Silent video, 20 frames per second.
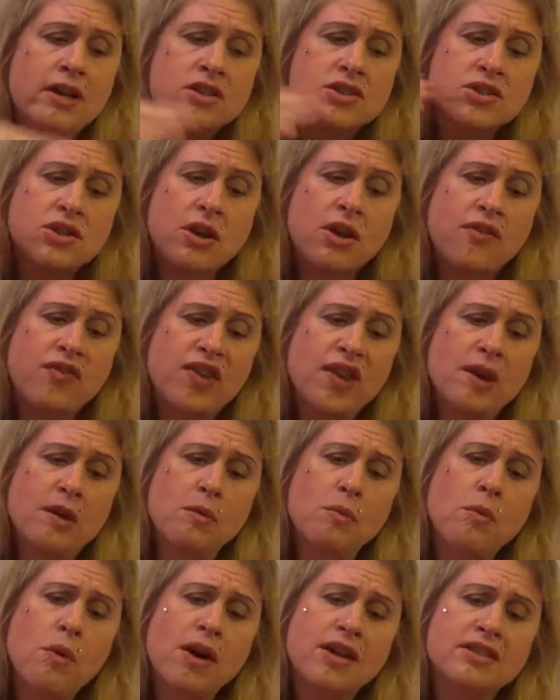So if
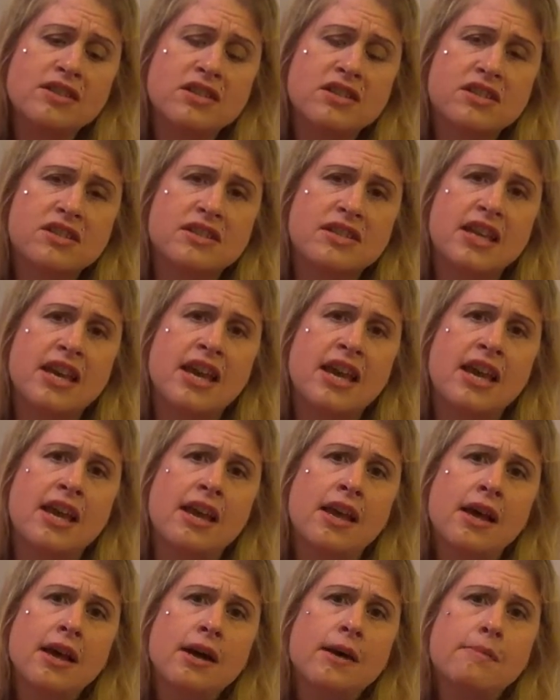you want to
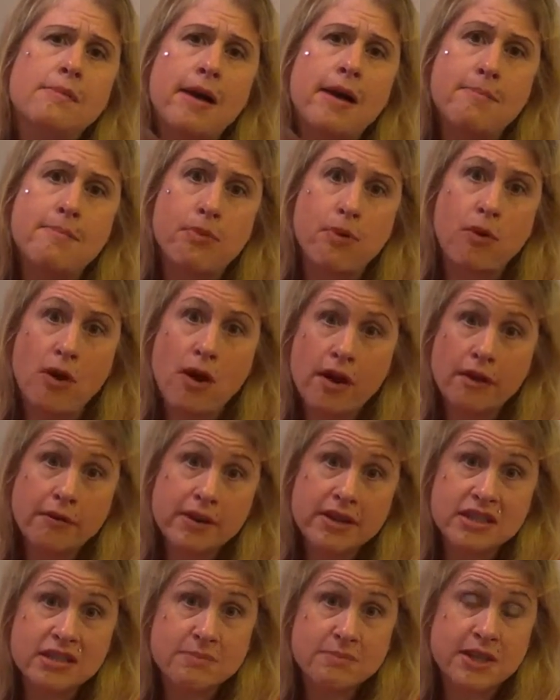see my
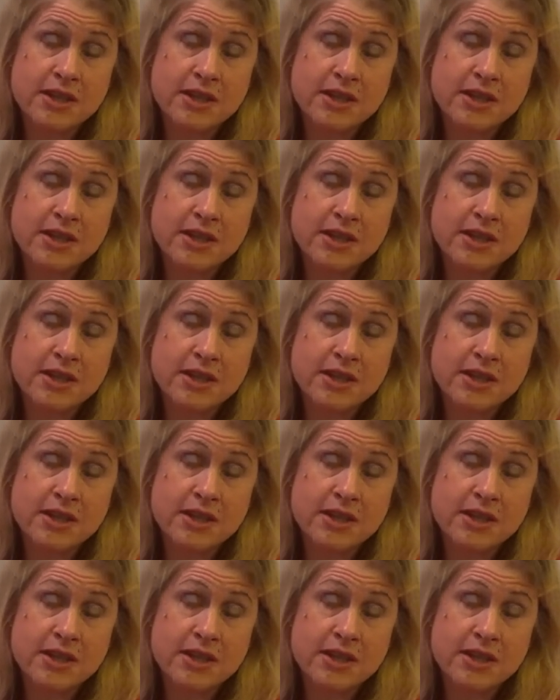progress